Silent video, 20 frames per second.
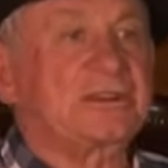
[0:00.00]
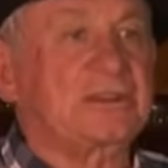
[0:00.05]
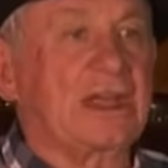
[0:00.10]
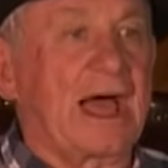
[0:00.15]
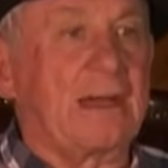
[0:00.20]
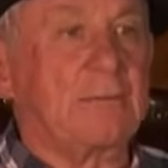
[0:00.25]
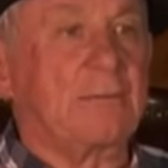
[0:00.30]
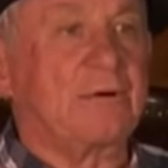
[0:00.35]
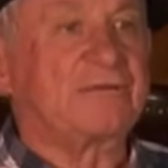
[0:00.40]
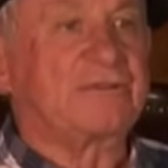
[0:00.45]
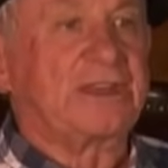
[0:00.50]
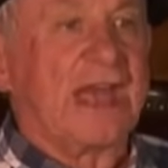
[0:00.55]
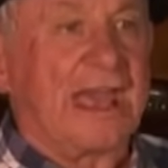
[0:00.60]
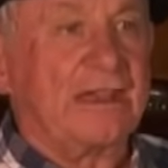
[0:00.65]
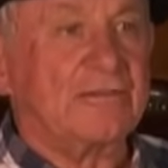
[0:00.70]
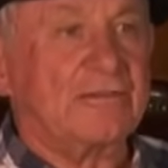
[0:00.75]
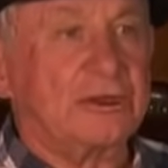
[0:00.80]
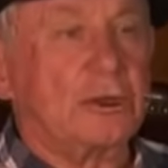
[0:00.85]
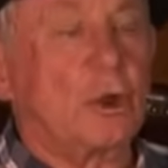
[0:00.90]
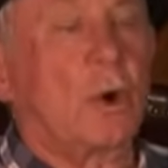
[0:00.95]
time of
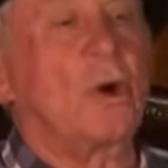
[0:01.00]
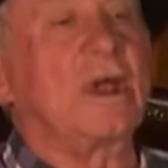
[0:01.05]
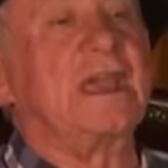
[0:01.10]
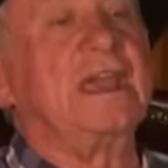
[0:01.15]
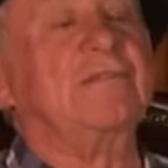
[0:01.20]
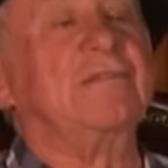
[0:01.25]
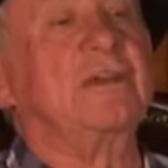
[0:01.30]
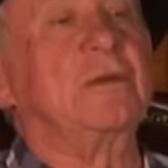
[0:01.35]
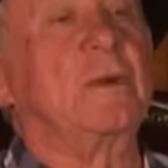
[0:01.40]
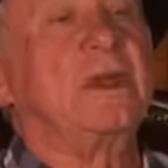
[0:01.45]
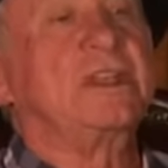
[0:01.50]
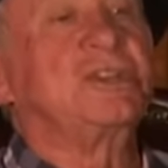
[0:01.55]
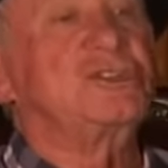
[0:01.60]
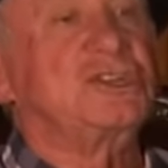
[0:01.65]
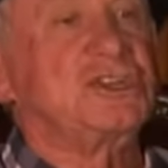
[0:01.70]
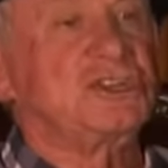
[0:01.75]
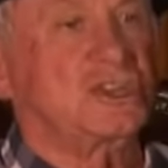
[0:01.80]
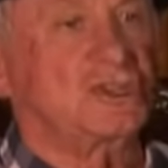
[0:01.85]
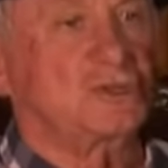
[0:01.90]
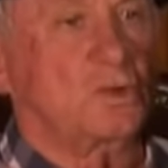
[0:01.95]
David or even when
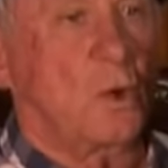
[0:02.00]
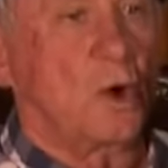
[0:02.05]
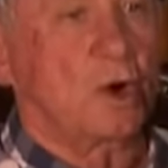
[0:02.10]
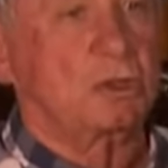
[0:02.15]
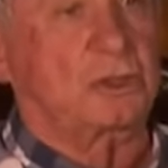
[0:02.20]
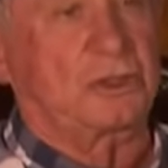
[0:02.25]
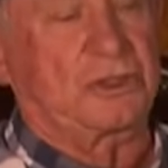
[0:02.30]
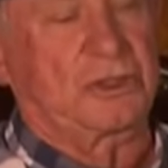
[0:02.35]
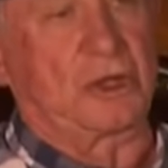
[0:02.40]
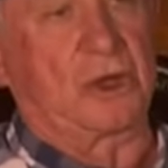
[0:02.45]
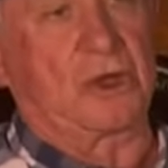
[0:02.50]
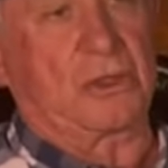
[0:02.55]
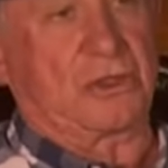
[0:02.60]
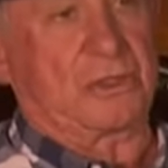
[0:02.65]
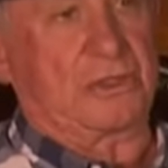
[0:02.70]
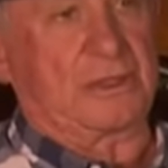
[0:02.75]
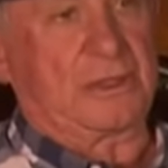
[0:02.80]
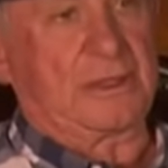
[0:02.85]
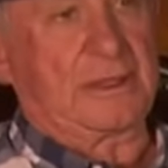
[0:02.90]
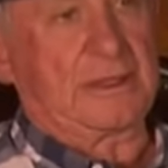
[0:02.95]
Jesus walked on the earth.
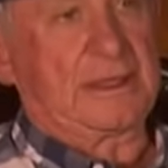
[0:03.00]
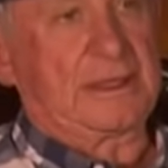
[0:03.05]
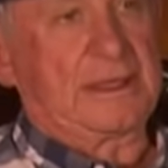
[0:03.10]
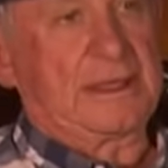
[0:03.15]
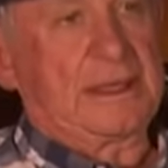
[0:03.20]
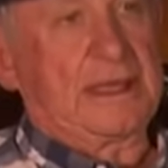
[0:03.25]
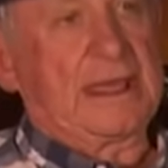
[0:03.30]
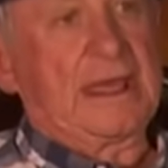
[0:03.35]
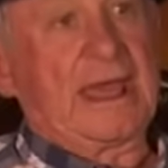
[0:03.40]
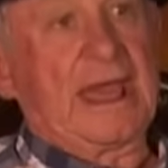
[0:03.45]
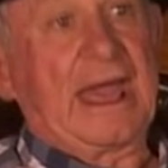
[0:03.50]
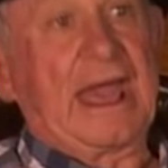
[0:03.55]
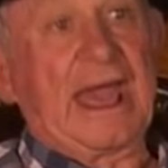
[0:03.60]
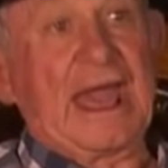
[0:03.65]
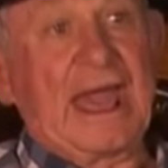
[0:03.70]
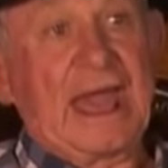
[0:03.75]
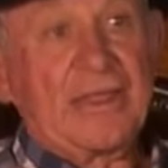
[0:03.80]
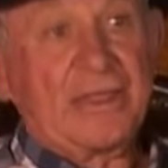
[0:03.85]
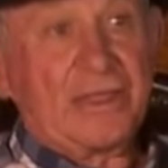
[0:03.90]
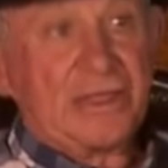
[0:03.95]

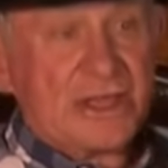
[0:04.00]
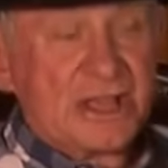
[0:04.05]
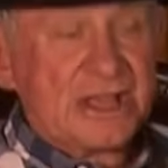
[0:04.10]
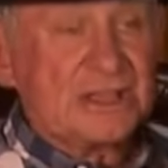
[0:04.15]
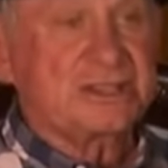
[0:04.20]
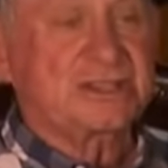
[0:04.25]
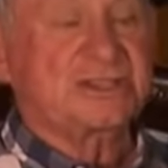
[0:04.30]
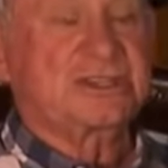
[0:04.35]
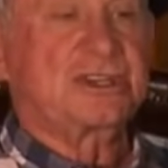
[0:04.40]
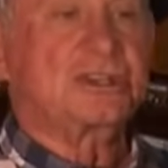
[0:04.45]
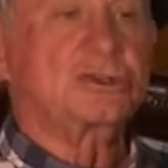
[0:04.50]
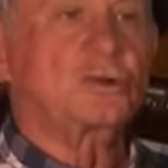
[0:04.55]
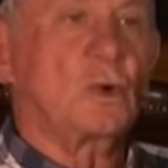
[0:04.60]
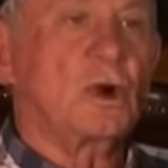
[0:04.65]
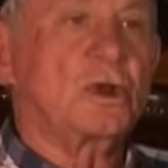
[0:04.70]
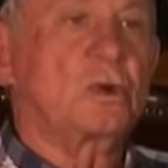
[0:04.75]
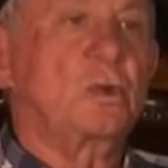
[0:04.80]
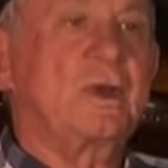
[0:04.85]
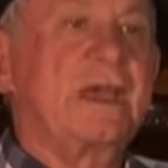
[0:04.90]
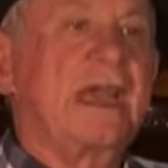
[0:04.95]
And this is
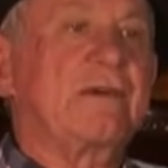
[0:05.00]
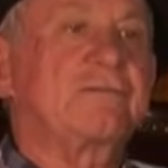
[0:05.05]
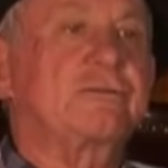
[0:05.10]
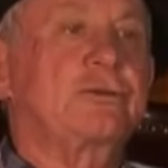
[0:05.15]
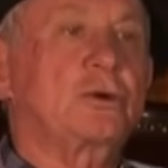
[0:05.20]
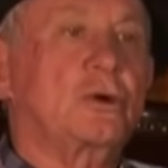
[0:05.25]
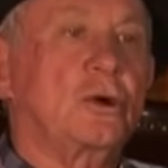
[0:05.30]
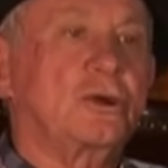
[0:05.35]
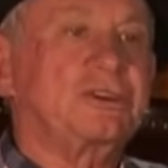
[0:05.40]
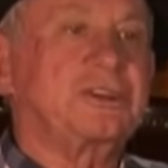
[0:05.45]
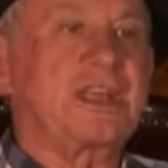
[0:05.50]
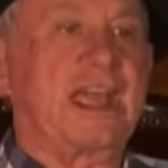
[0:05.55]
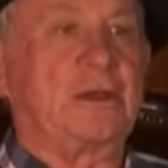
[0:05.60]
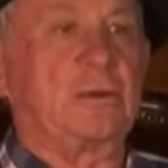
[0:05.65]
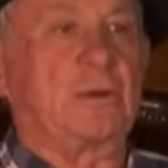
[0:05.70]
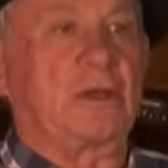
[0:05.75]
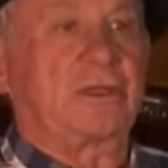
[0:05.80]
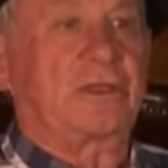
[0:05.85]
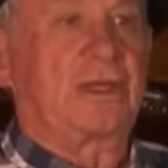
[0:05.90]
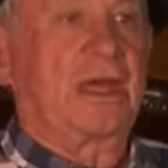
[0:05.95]
what we have to
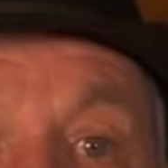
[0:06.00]
contend with.